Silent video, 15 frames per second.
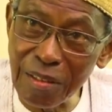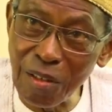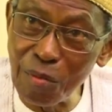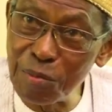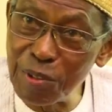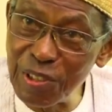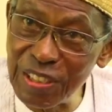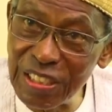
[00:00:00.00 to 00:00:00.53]

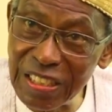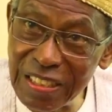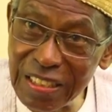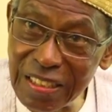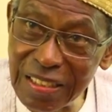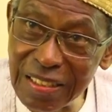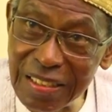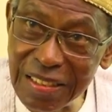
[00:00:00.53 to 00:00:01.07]

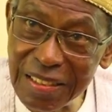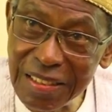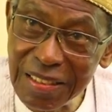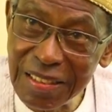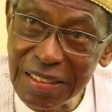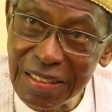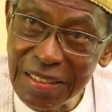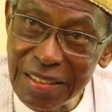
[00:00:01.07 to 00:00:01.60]
community
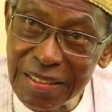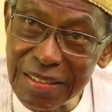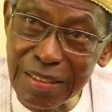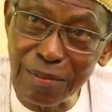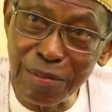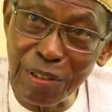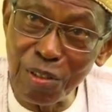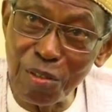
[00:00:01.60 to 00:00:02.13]

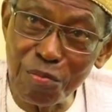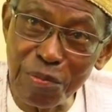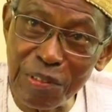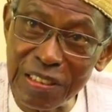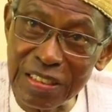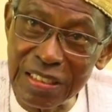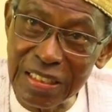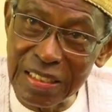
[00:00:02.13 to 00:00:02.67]

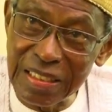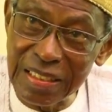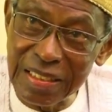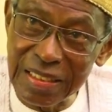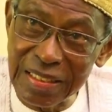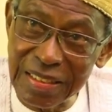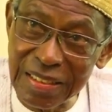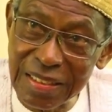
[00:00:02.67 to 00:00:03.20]
development
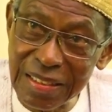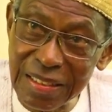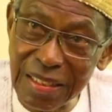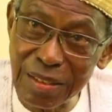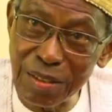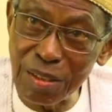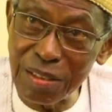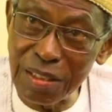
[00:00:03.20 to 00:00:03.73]

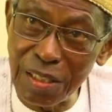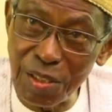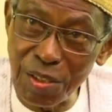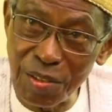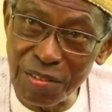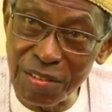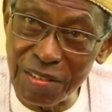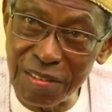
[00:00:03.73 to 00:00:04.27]

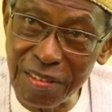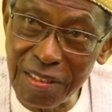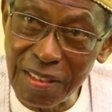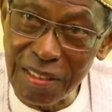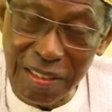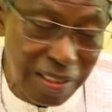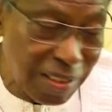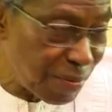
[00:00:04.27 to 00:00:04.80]
associations.
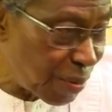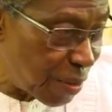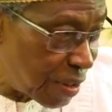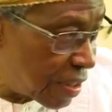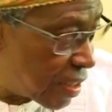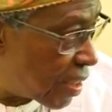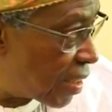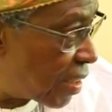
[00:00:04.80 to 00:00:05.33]
Like, for
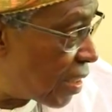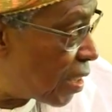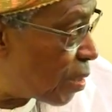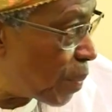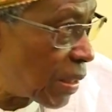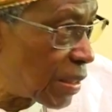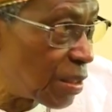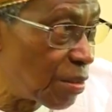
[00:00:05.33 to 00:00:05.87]
instance, this
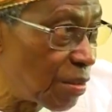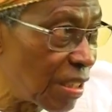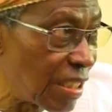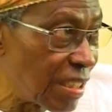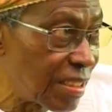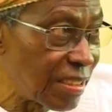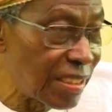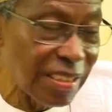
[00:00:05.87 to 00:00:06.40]
particular
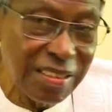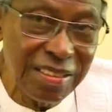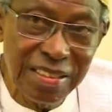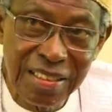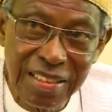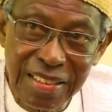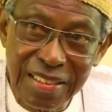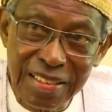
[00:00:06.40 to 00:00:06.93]
area,
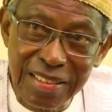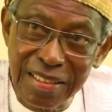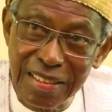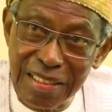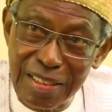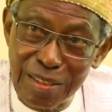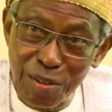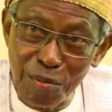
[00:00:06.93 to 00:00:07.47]

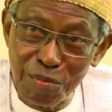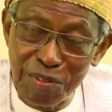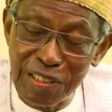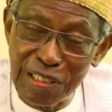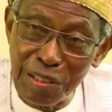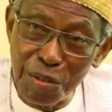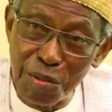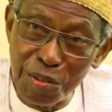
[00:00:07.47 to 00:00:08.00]
there's something
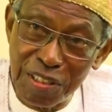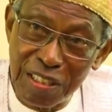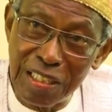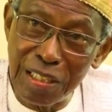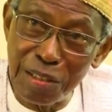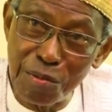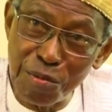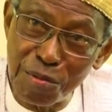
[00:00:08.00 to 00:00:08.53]
they call the
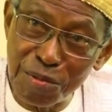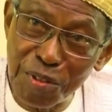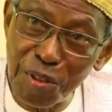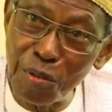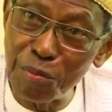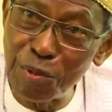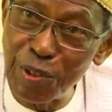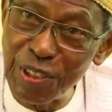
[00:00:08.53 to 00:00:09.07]
Lagoon
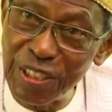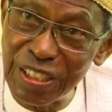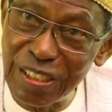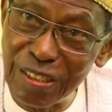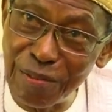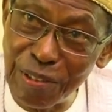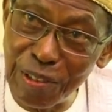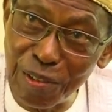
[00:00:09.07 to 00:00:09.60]
Community
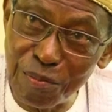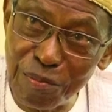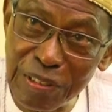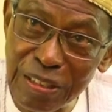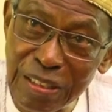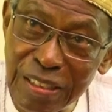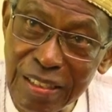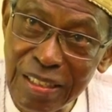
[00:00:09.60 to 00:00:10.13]
Development.
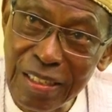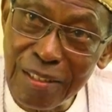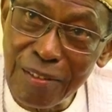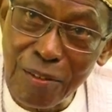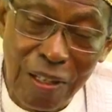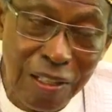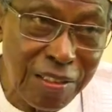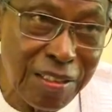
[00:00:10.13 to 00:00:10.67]

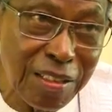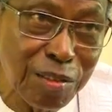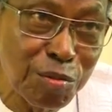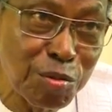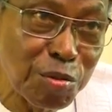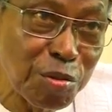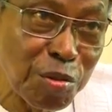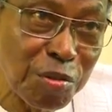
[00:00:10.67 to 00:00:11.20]
And they
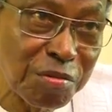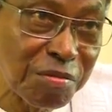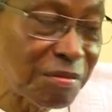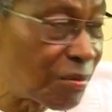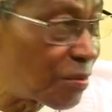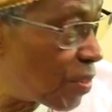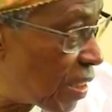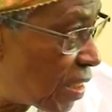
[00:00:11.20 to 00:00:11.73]
do,
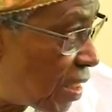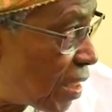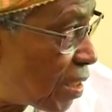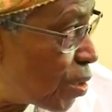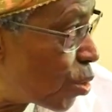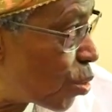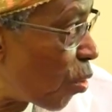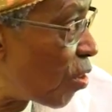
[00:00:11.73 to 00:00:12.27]
in fact, they're
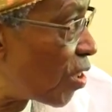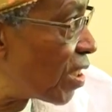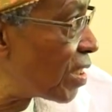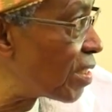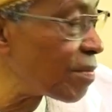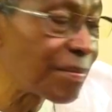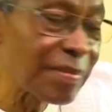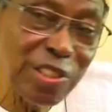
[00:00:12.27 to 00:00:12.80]

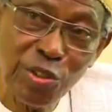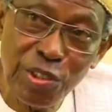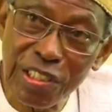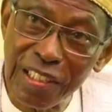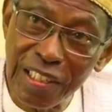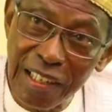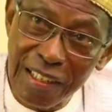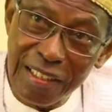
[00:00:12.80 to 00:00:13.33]
installing
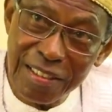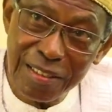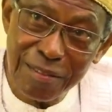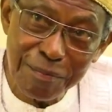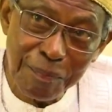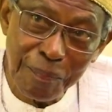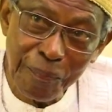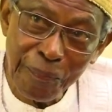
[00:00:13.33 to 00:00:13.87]
street lights,
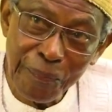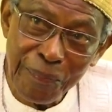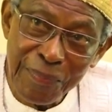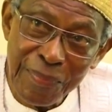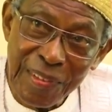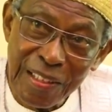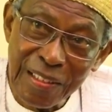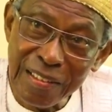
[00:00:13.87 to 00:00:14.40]

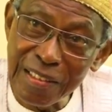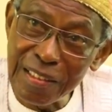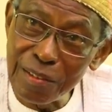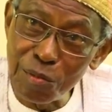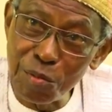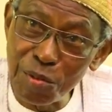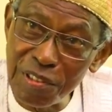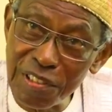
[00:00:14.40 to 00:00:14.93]
they do